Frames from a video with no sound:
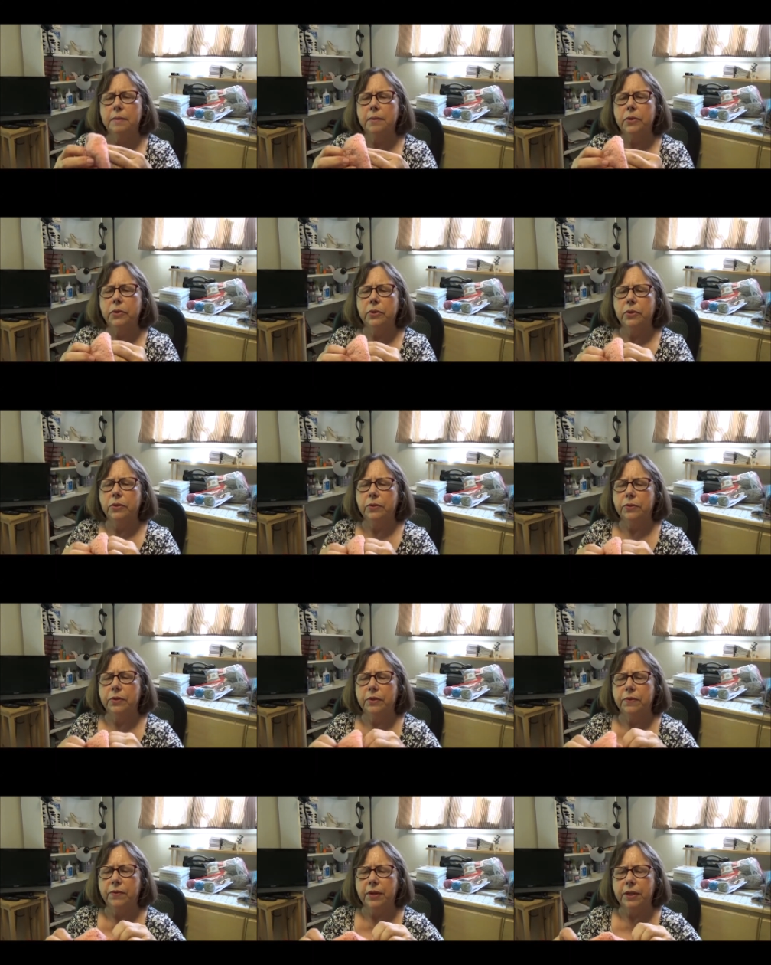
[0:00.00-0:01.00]
me show you,
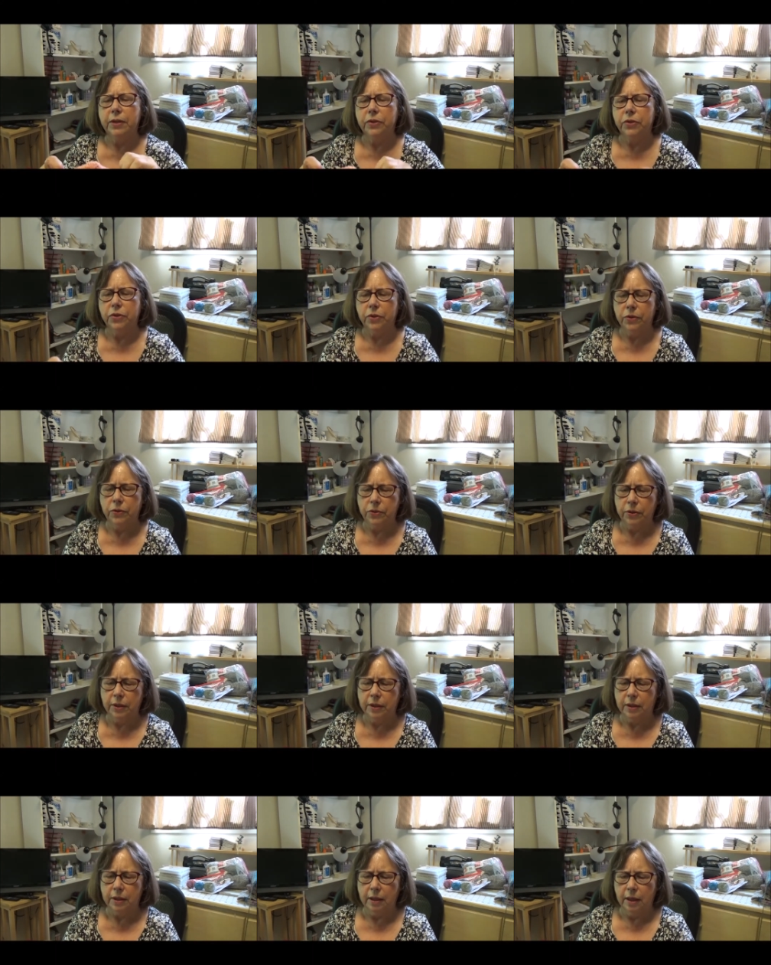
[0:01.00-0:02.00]
see if I can show you
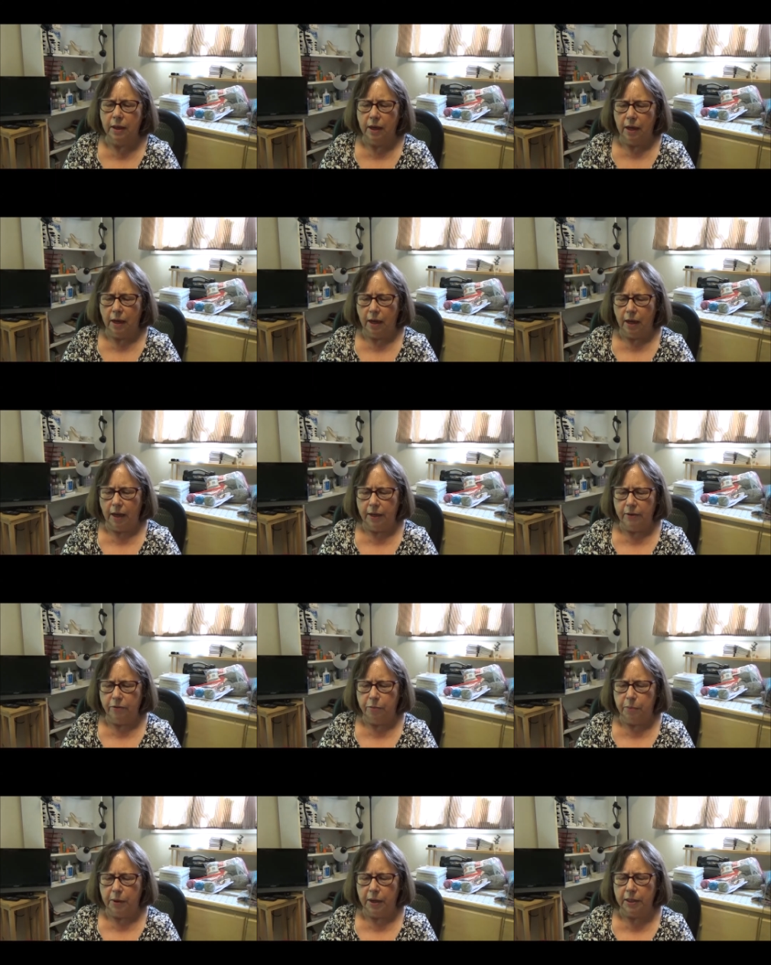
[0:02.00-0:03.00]
this Eye
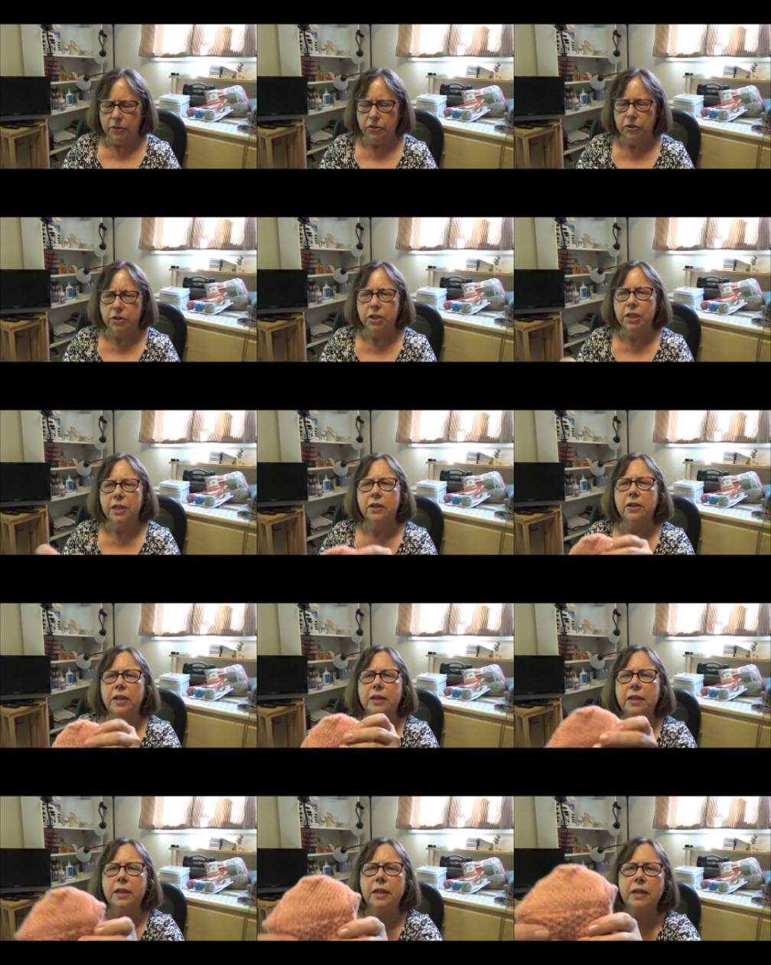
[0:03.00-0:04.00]
of Partridge Heel. I
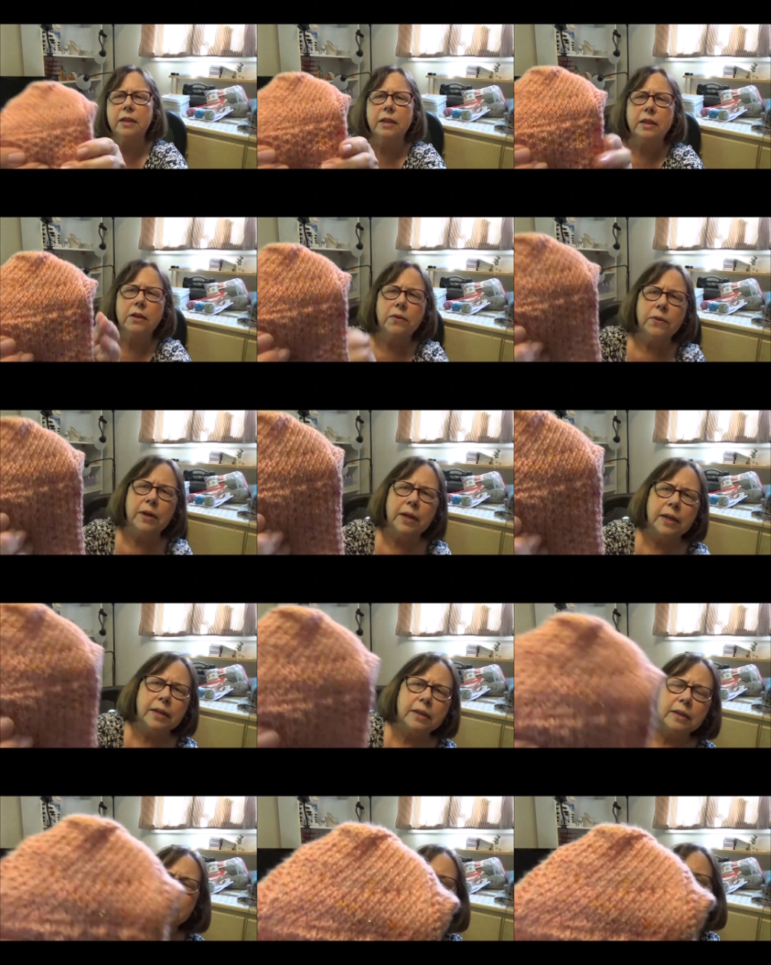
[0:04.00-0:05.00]
think it's so
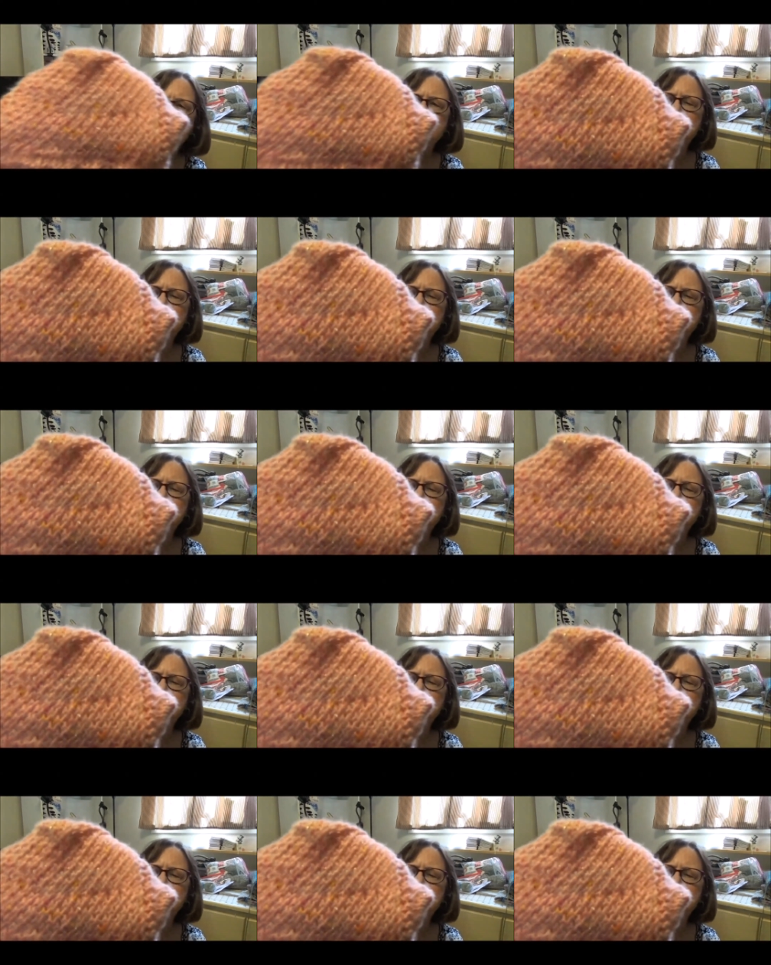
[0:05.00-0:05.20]
nice.